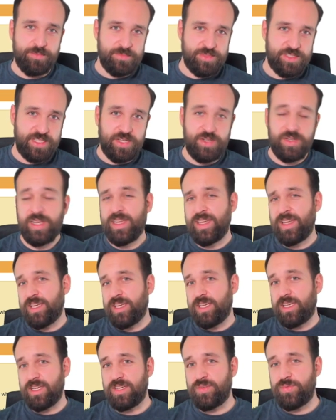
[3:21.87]
So
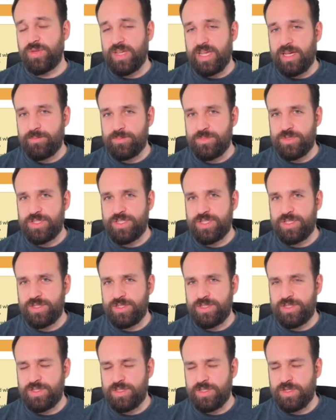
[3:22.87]
if you happen
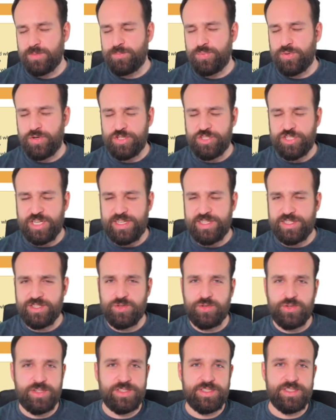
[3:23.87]
to purchase
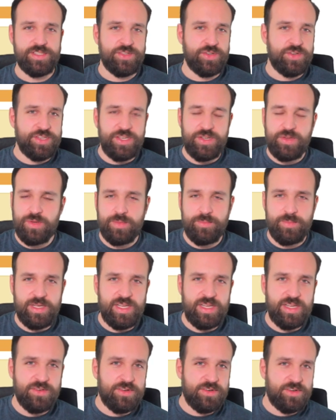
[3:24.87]
courses on
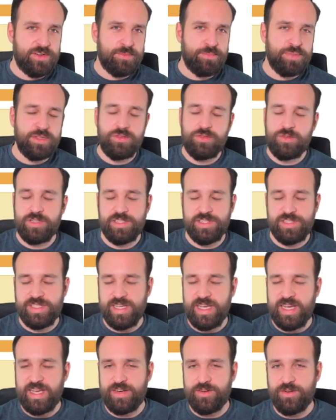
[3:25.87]
Udemy or
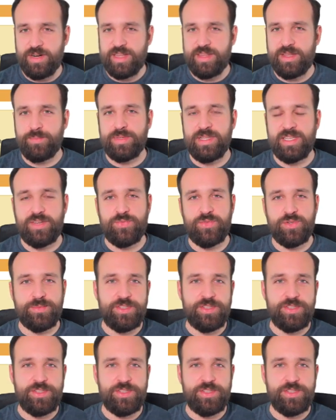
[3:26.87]
Pluralsight or other platforms,